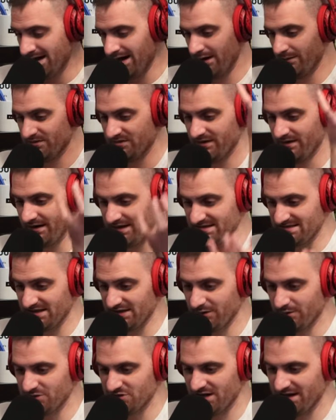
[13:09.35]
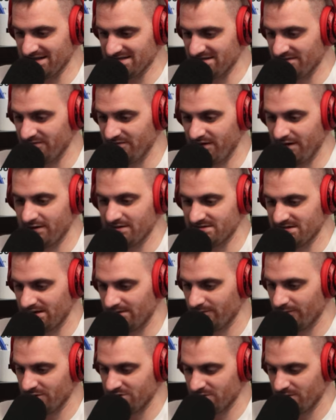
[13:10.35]
Um, so the next thing you check is the
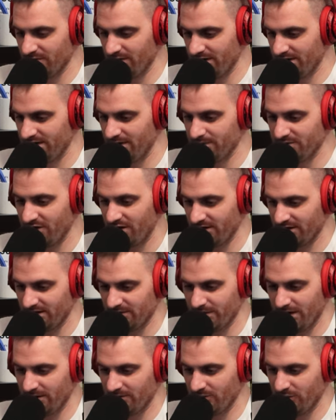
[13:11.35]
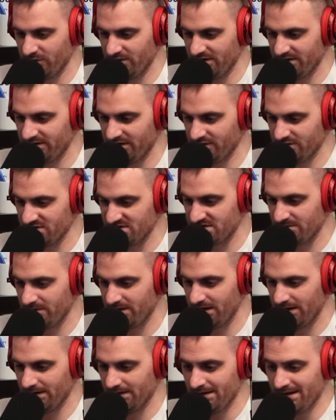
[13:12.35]
ferritin, which we'll end up talking about in more detail in just a
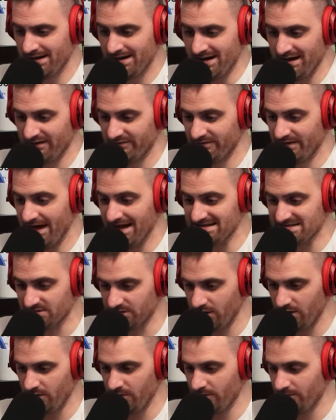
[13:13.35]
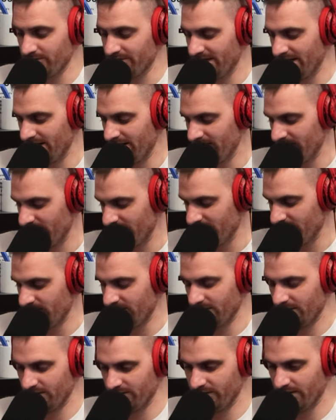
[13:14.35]
minute. If that's low, then
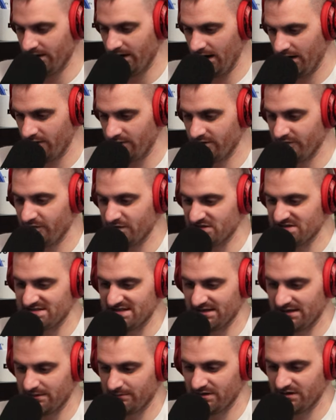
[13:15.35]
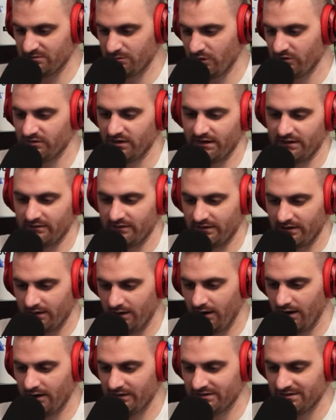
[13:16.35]
you know the iron deficiency anemia is most likely the
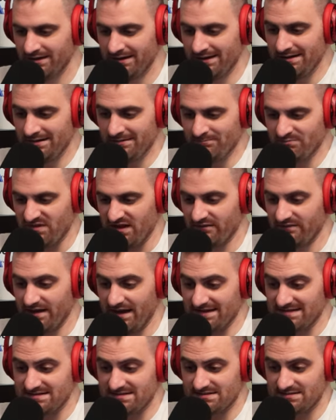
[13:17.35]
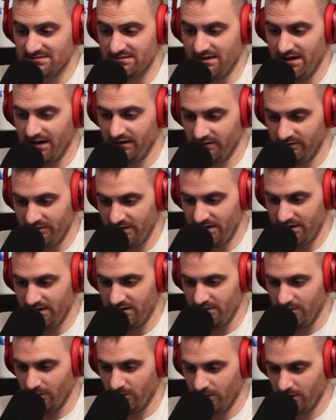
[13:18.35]
cause. If that's
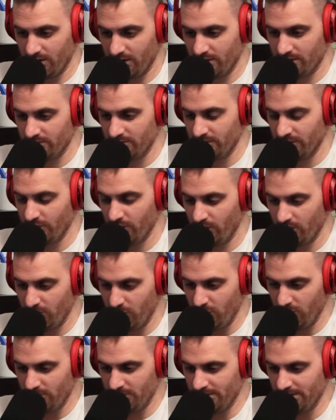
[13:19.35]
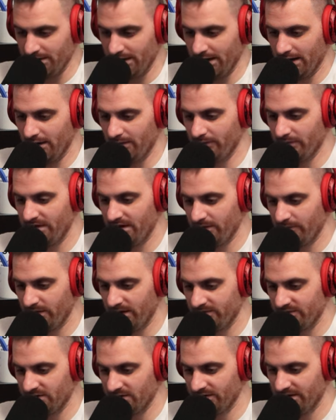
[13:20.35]
elevated or normal, um, then
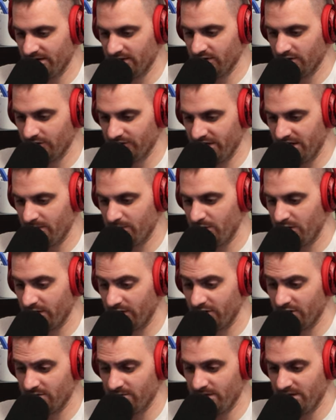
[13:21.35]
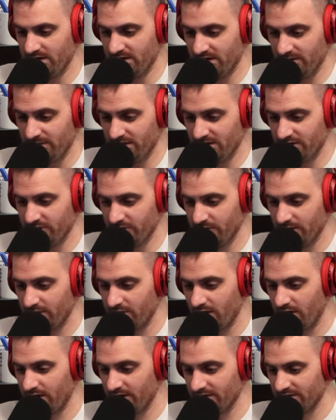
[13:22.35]
we have to dig a little deeper. It could be anemia due to
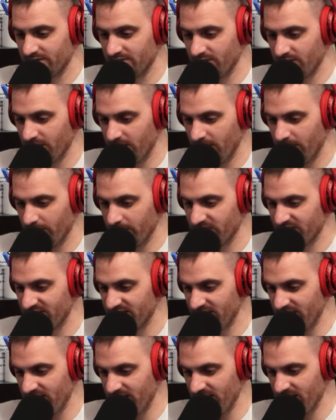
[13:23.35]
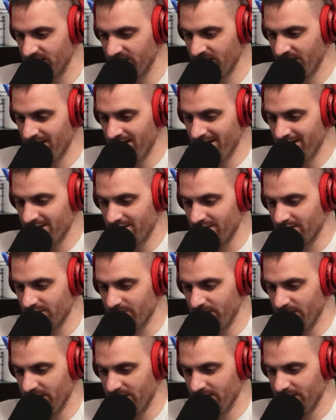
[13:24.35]
chronic um, disease,
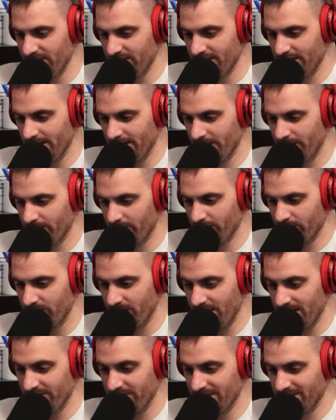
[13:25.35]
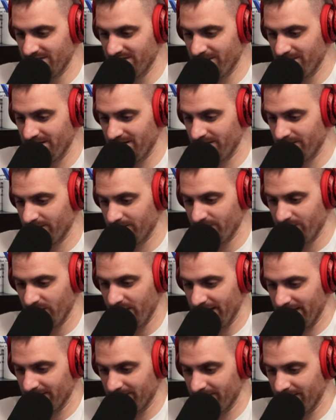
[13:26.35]
could be um, even something
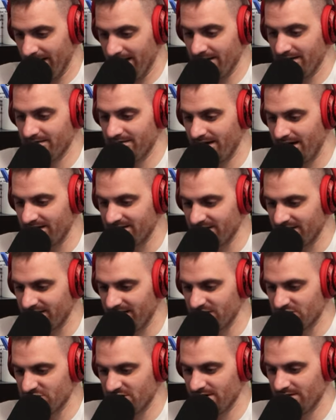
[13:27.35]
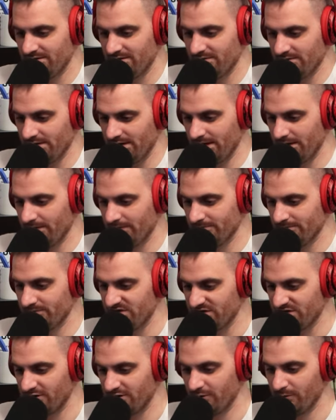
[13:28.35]
like lead intoxication, um,
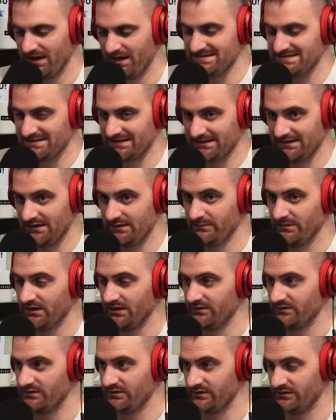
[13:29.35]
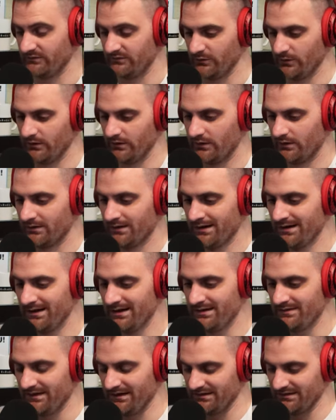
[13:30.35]
sideroblastic anemia. There's a few other
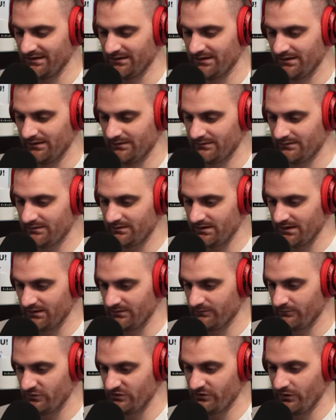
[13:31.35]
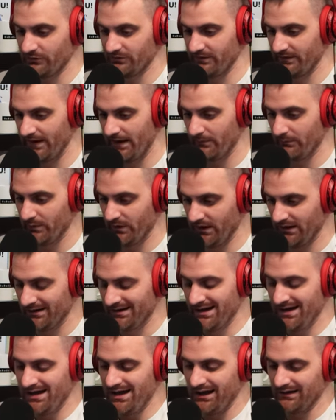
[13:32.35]
things that can can result in that. But
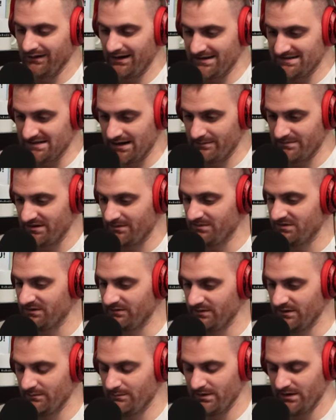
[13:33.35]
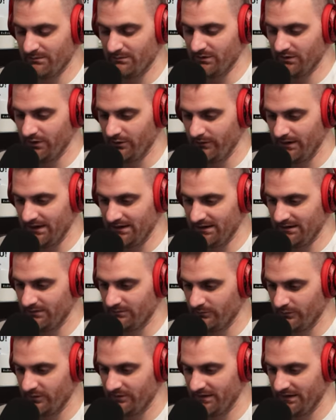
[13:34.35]
a lot of times, MCV being below
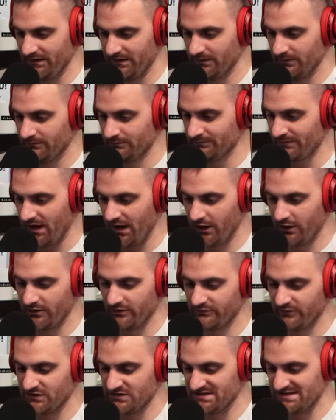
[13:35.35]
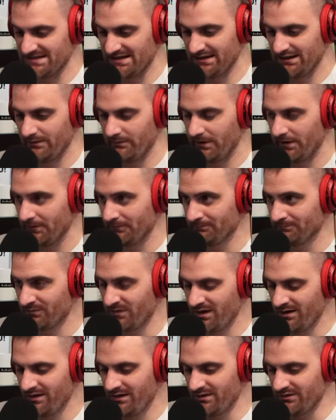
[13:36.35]
80, we're thinking iron deficiency anemia.
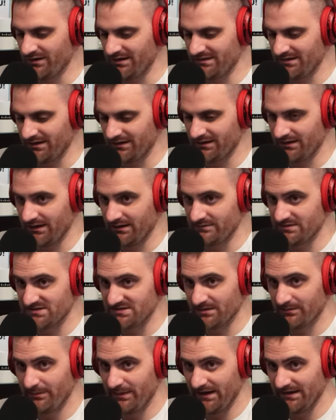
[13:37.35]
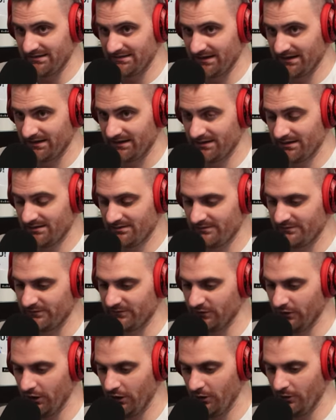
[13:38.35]
So that's yep. a kind of just a basic
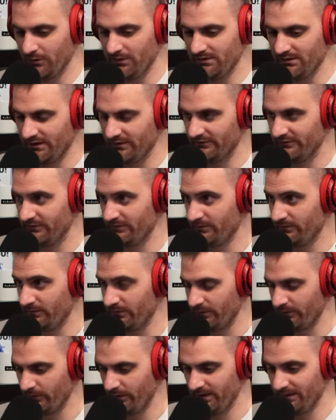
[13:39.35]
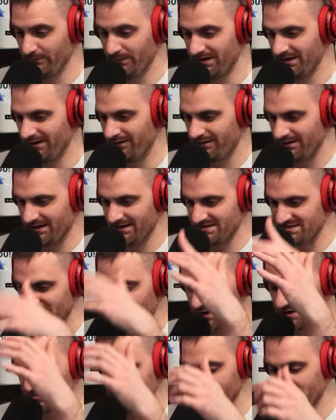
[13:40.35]
flow of the way, but it all kind of
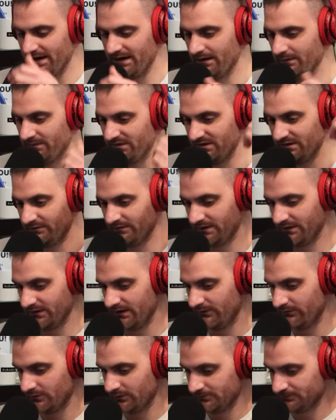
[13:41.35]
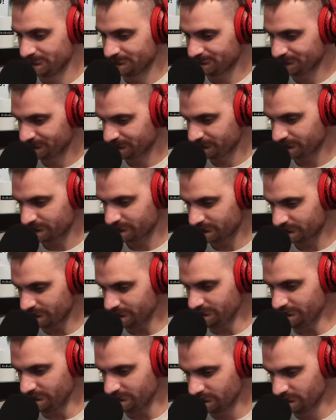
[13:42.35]
starts with that MCV level. Right.
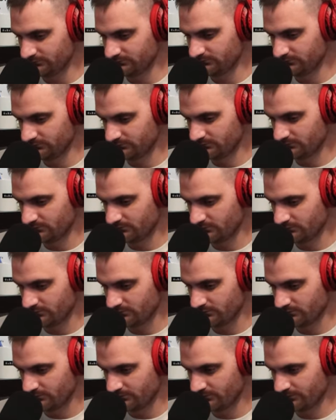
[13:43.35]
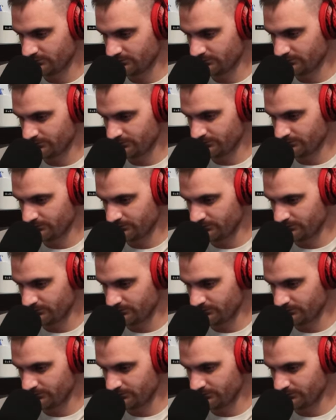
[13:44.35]
So it's an important one to evaluate.